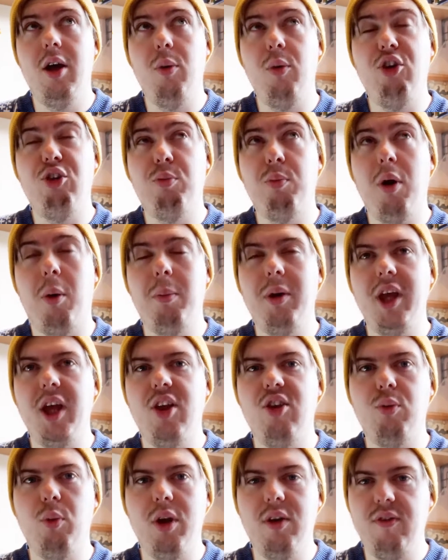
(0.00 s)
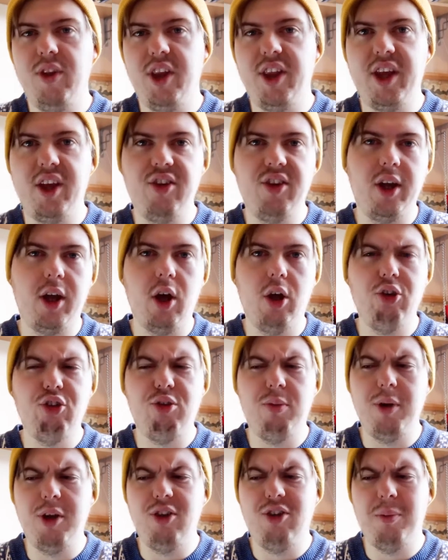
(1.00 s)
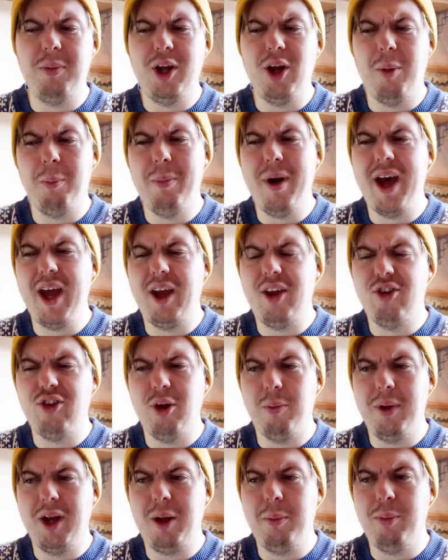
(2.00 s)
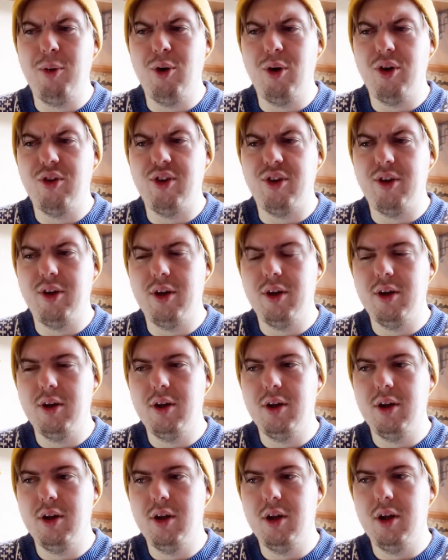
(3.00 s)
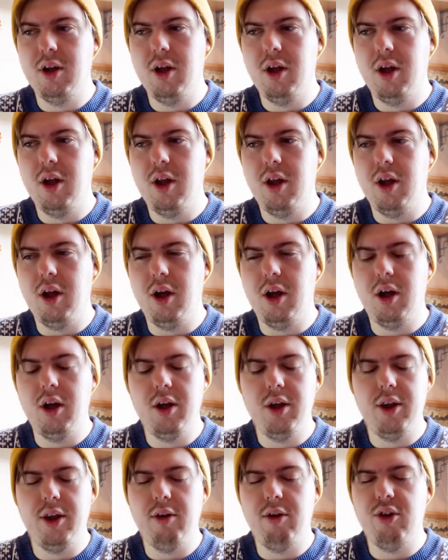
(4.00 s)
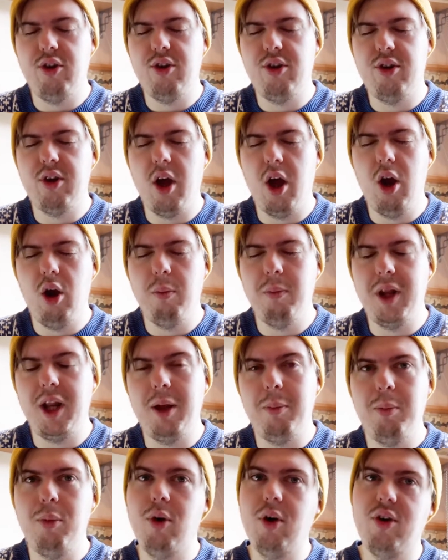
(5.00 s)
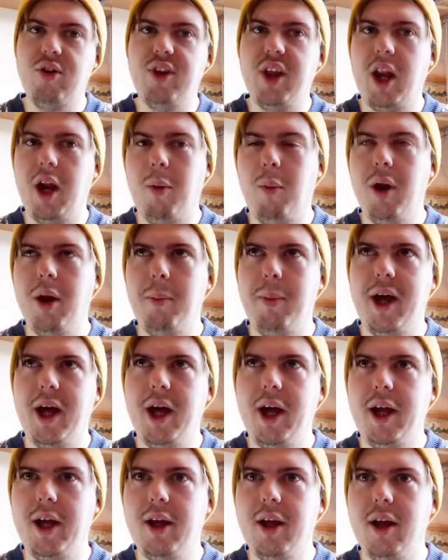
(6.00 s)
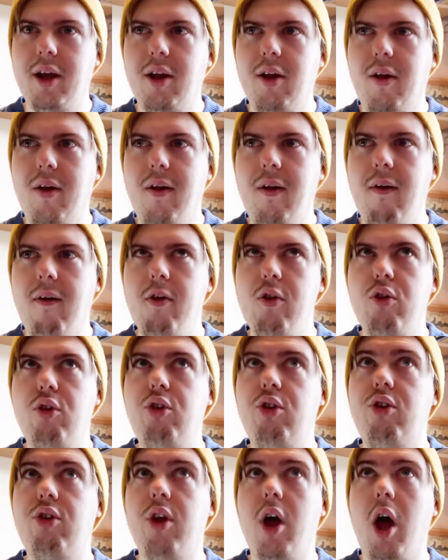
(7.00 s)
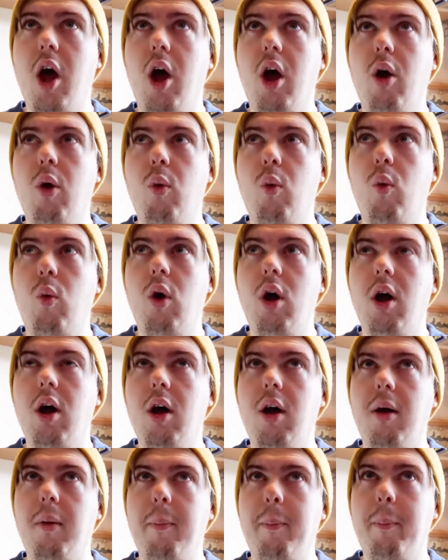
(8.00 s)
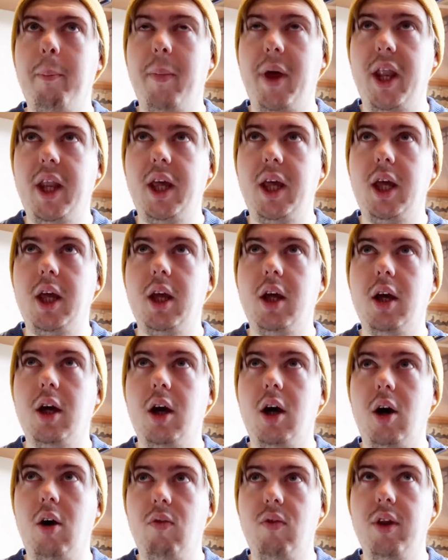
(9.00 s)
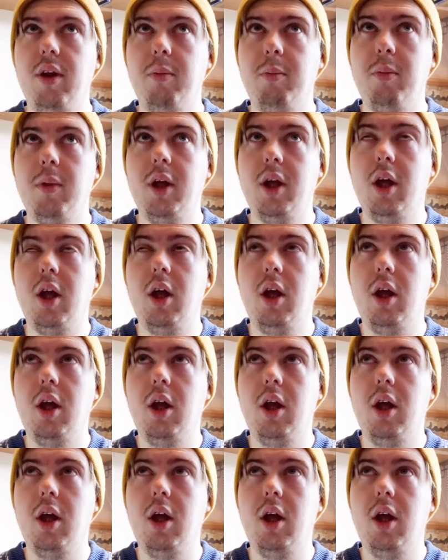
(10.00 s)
which probably is one of the things that contributed to me not buying so many books. Ugh, there are so many books that I want to buy. So many of them.